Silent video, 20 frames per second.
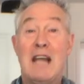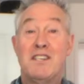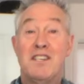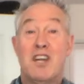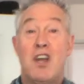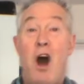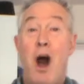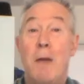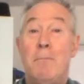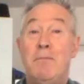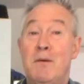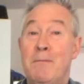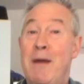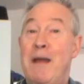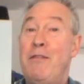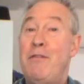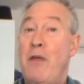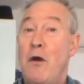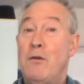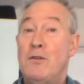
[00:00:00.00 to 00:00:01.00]
to
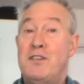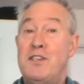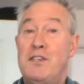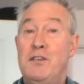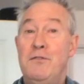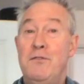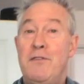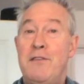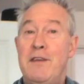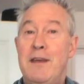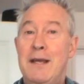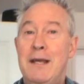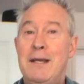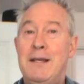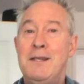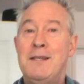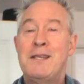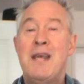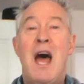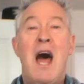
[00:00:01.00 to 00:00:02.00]
complement those two
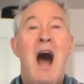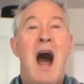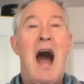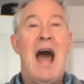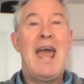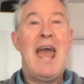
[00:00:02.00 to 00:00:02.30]
things, I